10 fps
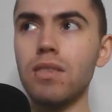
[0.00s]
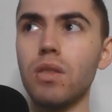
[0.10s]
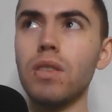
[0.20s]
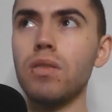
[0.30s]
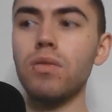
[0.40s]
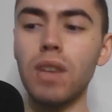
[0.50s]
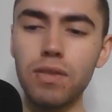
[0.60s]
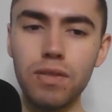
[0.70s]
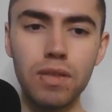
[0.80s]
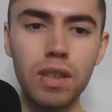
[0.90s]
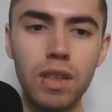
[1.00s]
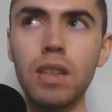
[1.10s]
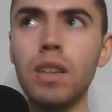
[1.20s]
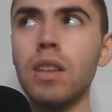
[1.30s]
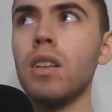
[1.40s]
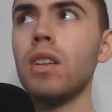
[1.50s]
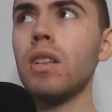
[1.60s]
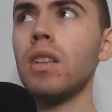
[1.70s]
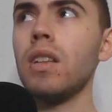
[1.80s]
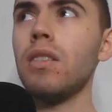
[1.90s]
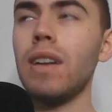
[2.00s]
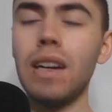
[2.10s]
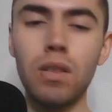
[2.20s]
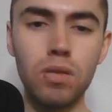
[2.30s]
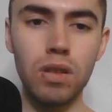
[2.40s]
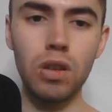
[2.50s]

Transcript: So it's roughly around.